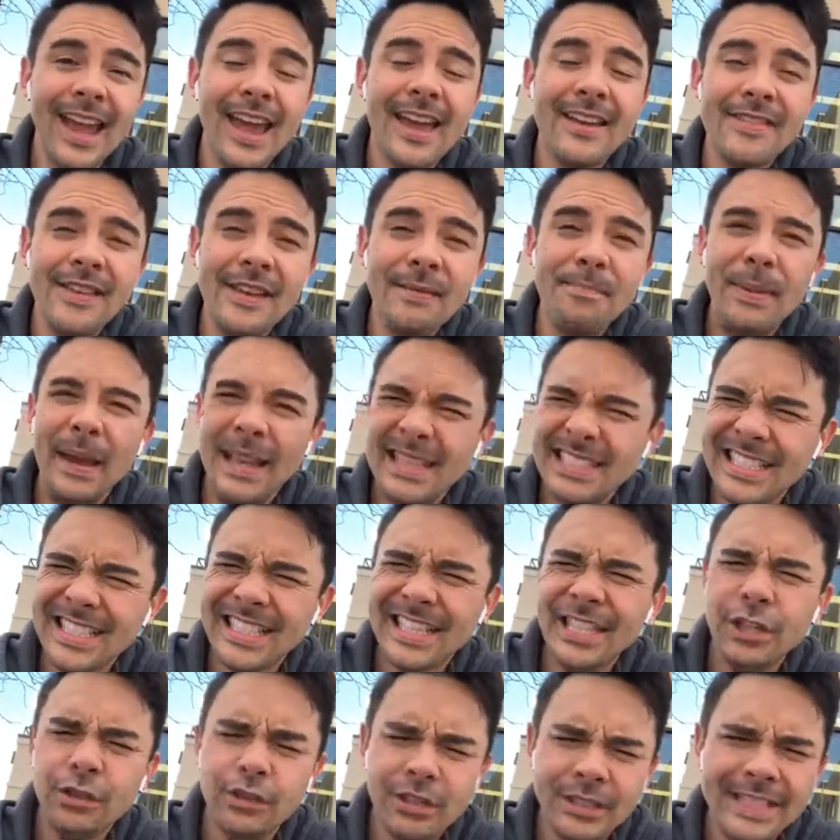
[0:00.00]
and then
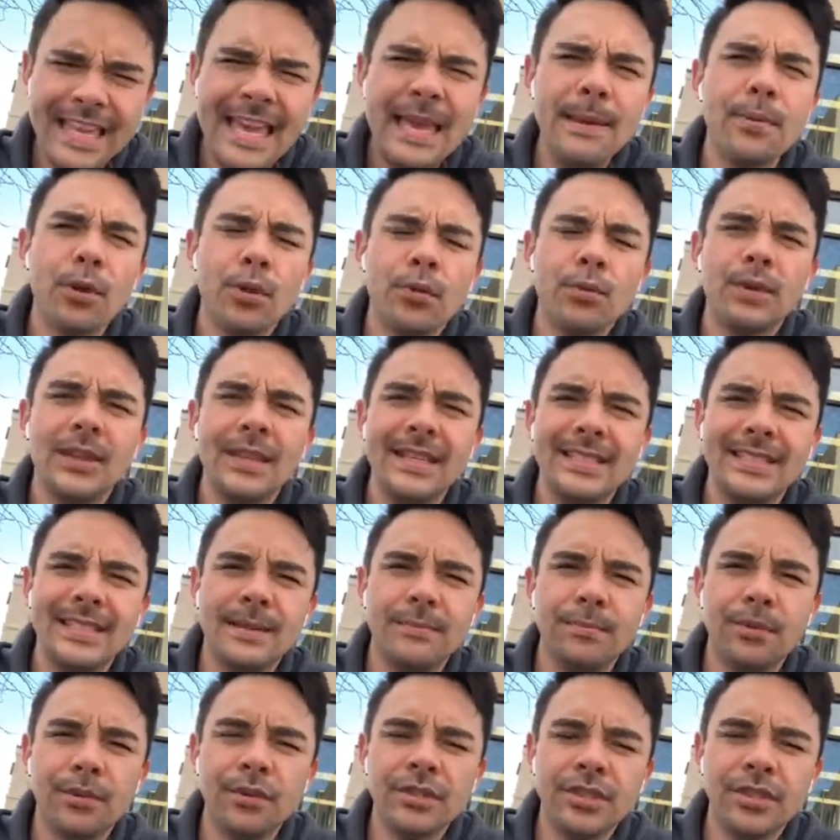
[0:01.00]
basically you just keep it really simple.